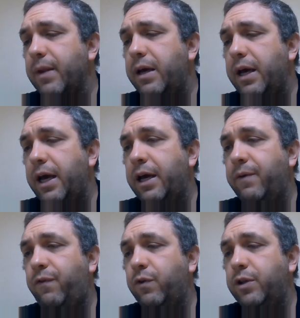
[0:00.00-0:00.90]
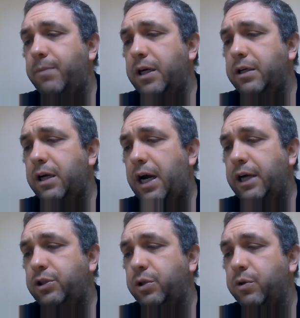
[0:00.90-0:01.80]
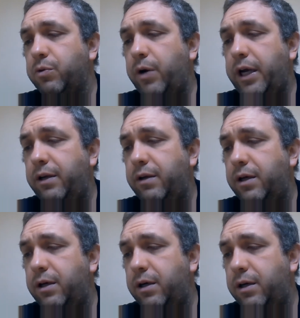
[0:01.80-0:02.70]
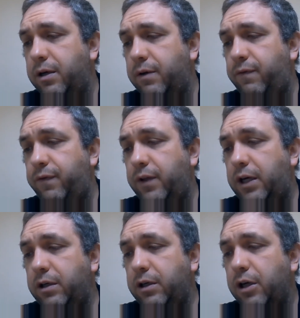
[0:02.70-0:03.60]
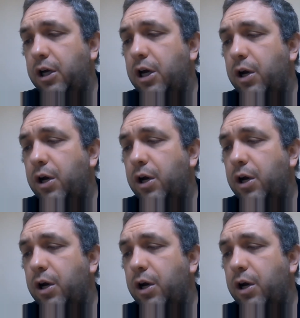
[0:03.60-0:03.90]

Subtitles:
And for the monk, I took Crane Flutter,